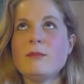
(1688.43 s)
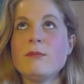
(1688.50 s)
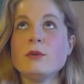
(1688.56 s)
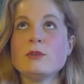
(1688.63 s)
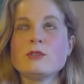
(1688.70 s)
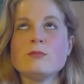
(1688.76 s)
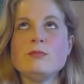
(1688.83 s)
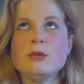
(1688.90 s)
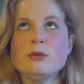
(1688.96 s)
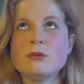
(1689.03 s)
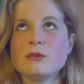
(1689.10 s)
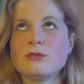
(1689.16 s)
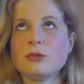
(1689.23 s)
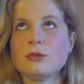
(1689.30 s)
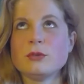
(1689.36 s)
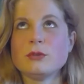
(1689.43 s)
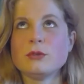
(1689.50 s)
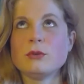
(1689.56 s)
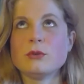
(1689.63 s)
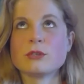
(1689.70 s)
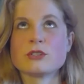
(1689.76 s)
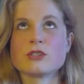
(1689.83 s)
most
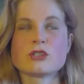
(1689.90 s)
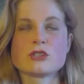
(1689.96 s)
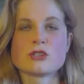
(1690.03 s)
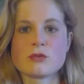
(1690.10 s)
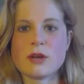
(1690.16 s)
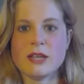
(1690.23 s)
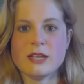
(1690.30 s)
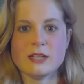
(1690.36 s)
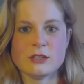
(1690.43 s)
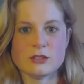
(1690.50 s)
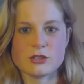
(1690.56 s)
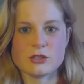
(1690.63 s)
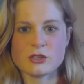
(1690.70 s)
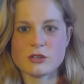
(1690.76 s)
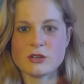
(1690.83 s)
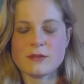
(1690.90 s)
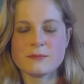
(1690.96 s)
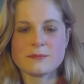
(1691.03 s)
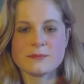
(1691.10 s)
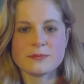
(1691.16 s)
beautiful or strange